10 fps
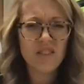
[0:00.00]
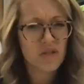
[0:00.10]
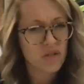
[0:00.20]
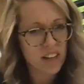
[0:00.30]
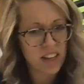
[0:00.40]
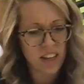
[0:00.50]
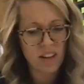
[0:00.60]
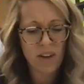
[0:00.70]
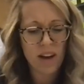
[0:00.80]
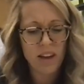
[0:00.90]
tricky,
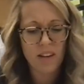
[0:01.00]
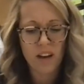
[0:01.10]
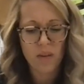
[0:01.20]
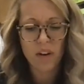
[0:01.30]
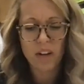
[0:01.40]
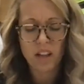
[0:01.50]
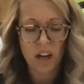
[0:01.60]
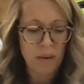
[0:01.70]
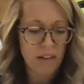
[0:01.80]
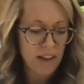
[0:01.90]
okay? And we're going to
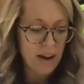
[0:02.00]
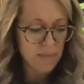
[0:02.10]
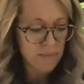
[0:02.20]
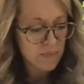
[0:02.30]
talk about that.